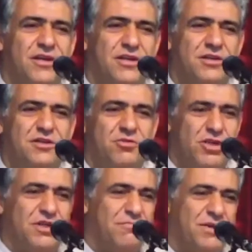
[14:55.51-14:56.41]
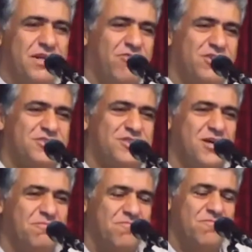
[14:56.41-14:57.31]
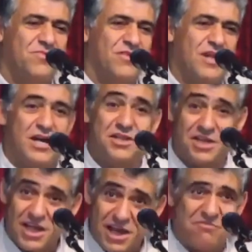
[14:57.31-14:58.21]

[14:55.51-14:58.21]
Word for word: during the breakfast time at the cave